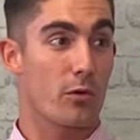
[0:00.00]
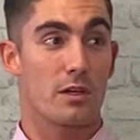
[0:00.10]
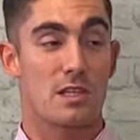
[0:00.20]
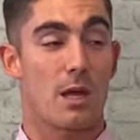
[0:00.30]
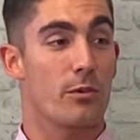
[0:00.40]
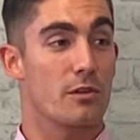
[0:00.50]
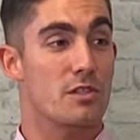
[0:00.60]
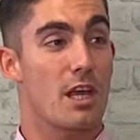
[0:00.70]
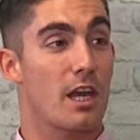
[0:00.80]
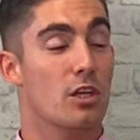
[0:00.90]
for example,
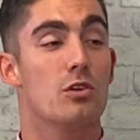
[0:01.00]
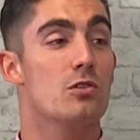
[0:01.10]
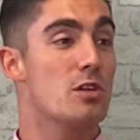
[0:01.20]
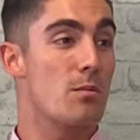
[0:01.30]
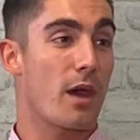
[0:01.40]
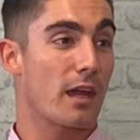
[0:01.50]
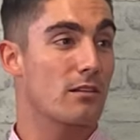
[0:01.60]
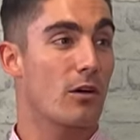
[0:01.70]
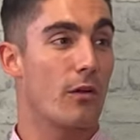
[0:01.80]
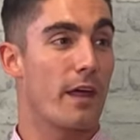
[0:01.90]
has had a huge
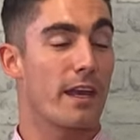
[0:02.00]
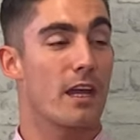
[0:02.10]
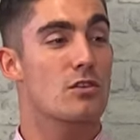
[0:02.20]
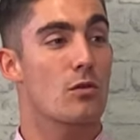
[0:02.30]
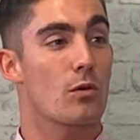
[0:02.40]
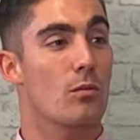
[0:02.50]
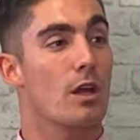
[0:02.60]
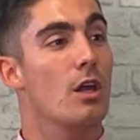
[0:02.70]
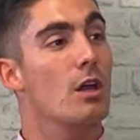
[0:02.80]
impact on that age group. Yeah.